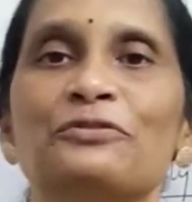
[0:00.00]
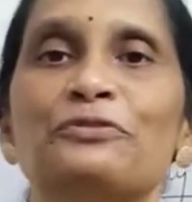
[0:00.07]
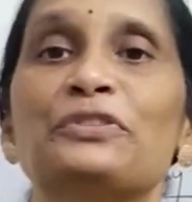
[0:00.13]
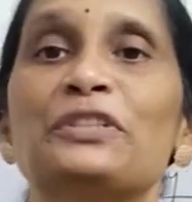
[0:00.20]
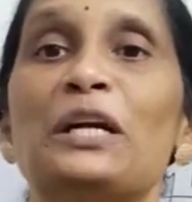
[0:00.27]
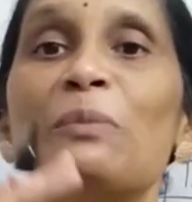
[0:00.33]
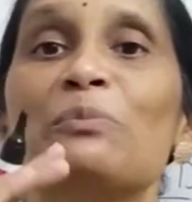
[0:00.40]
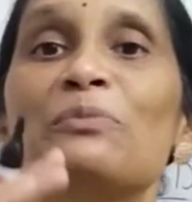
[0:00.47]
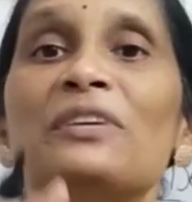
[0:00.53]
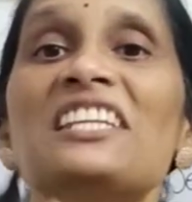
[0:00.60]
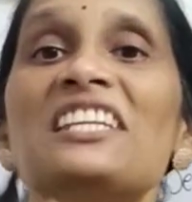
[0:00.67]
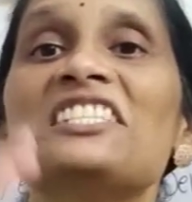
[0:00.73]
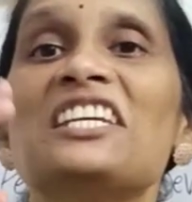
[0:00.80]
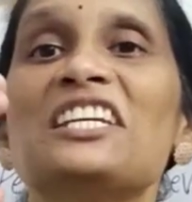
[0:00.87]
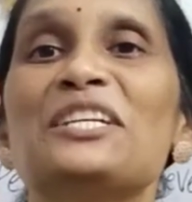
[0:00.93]
from
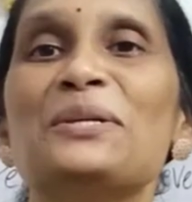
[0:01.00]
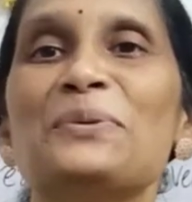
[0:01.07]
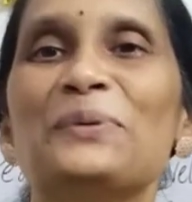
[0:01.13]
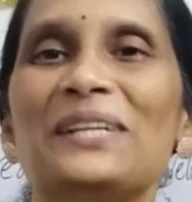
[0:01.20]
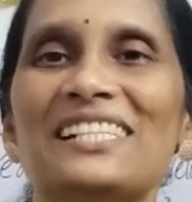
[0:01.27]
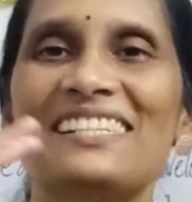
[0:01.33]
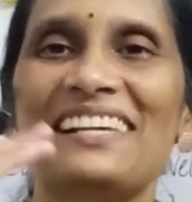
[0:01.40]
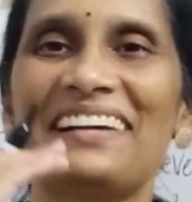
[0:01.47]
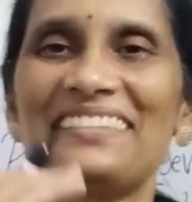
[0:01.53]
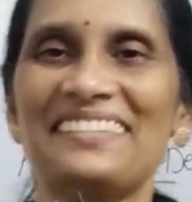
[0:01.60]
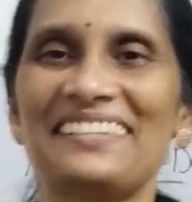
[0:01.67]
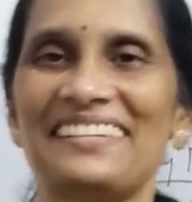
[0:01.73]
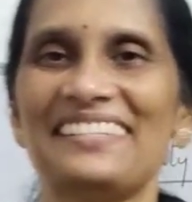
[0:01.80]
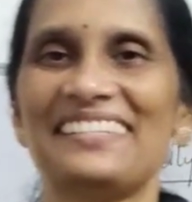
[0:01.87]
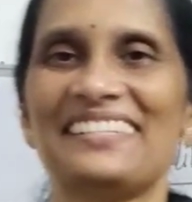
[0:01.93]
reaching your
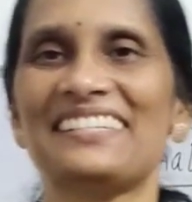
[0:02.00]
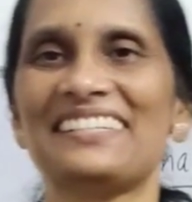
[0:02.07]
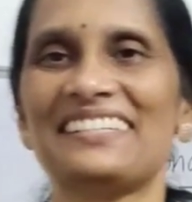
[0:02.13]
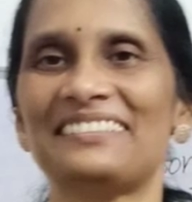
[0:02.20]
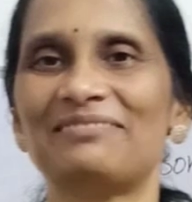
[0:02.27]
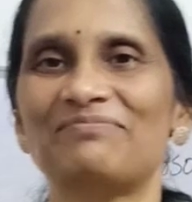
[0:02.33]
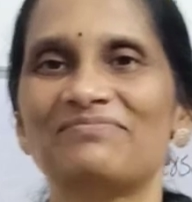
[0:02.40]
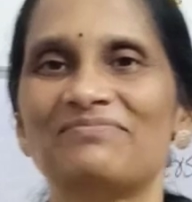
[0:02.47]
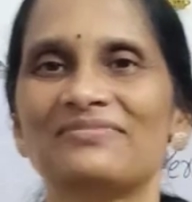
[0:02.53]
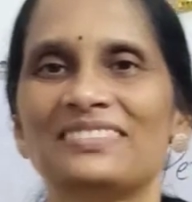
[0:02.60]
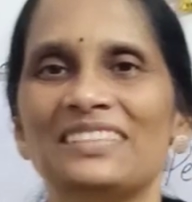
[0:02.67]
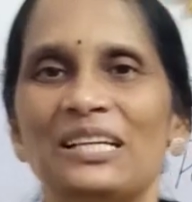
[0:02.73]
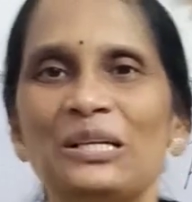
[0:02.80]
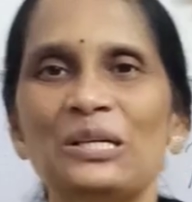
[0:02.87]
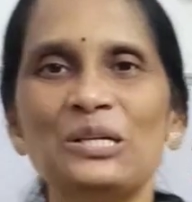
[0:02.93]
success.
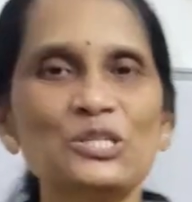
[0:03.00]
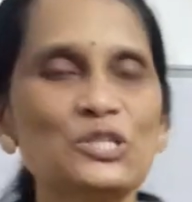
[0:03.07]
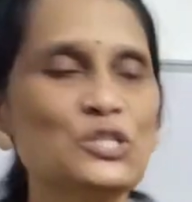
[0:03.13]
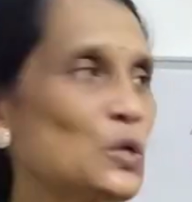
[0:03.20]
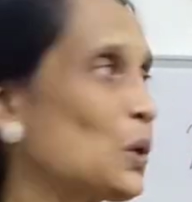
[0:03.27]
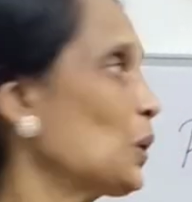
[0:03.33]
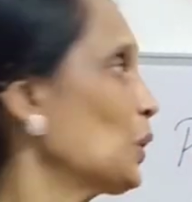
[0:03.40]
So